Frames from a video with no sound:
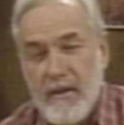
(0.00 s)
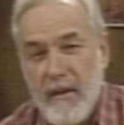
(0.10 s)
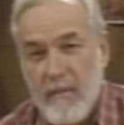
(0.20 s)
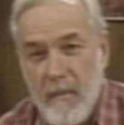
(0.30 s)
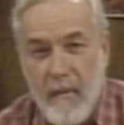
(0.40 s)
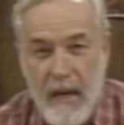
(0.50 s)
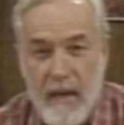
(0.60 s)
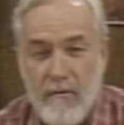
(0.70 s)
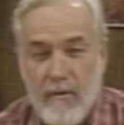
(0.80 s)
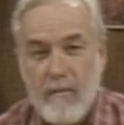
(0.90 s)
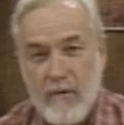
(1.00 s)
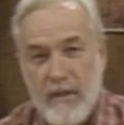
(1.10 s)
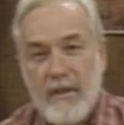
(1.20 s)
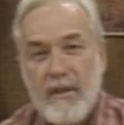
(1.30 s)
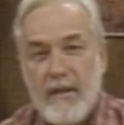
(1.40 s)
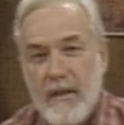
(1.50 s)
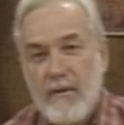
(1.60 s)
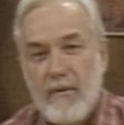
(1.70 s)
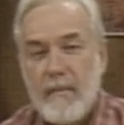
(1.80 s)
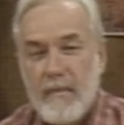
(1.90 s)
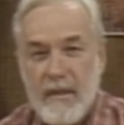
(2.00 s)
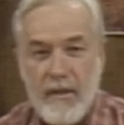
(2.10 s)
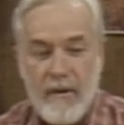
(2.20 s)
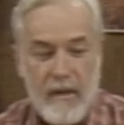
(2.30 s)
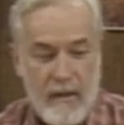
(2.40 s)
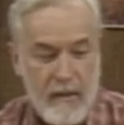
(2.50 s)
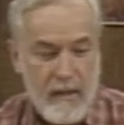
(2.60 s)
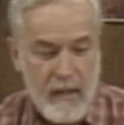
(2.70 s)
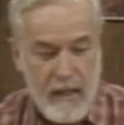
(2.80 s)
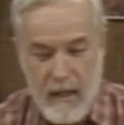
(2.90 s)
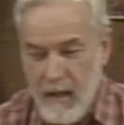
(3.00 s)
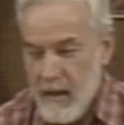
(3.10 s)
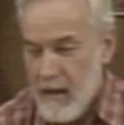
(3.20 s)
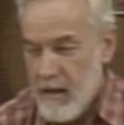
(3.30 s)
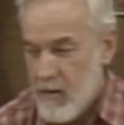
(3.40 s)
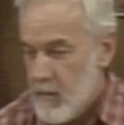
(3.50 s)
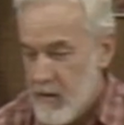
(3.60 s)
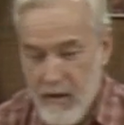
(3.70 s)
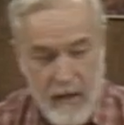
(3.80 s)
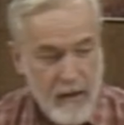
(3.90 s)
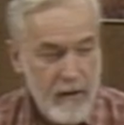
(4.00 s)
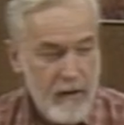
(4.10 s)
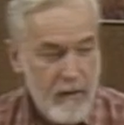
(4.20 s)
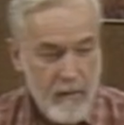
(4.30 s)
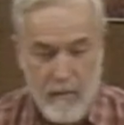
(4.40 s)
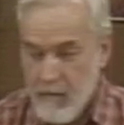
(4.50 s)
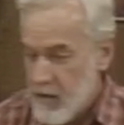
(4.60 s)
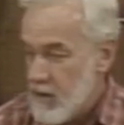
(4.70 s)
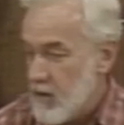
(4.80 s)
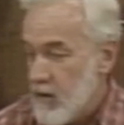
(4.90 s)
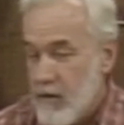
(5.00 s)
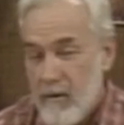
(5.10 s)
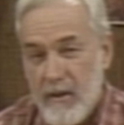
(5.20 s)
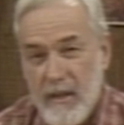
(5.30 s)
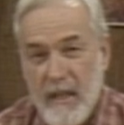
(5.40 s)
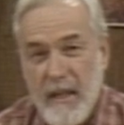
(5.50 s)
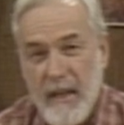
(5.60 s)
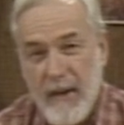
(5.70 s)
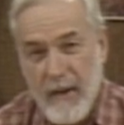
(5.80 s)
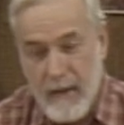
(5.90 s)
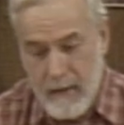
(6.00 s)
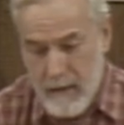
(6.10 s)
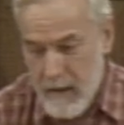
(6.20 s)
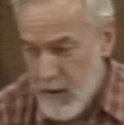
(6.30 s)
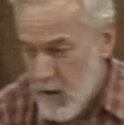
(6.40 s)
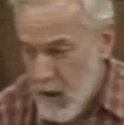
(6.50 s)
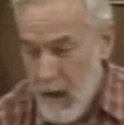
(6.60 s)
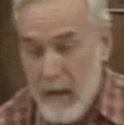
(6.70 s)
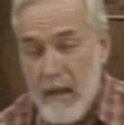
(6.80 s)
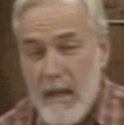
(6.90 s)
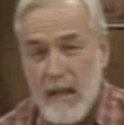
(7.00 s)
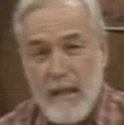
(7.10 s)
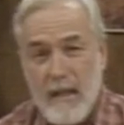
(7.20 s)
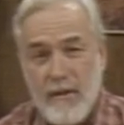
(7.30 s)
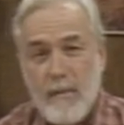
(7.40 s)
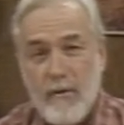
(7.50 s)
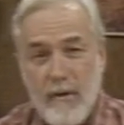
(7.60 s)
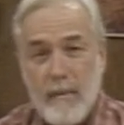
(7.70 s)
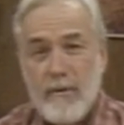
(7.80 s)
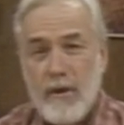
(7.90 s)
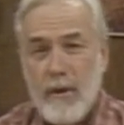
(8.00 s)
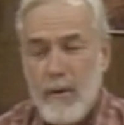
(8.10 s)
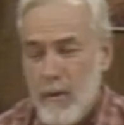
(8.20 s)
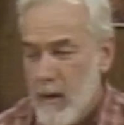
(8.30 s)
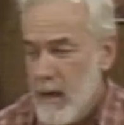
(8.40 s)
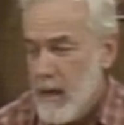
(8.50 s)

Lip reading: have been made from resilient grip materials. The particular material you see here is called Custom Grip 2,